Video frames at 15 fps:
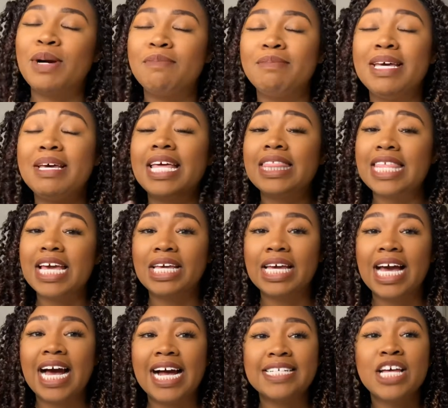me. And thank you
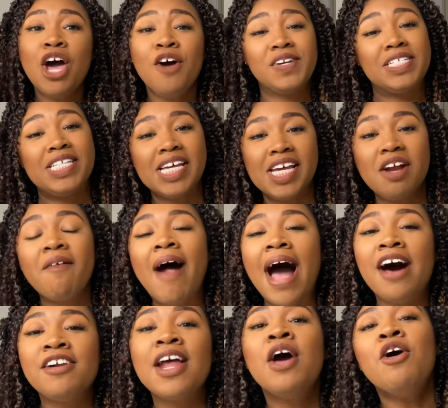guys for sticking
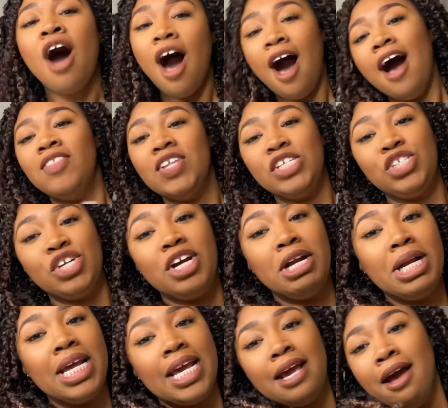around on this
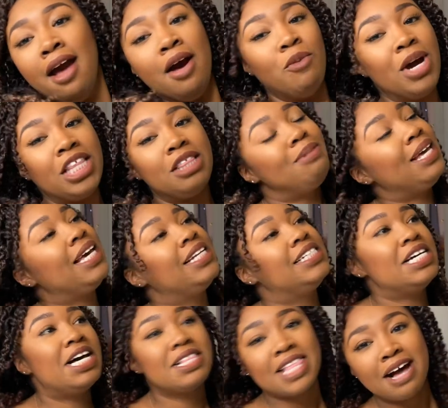journey with me
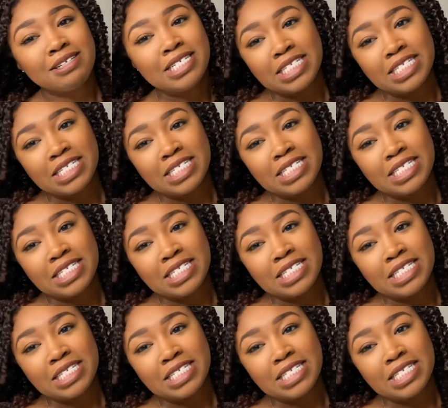to a thousand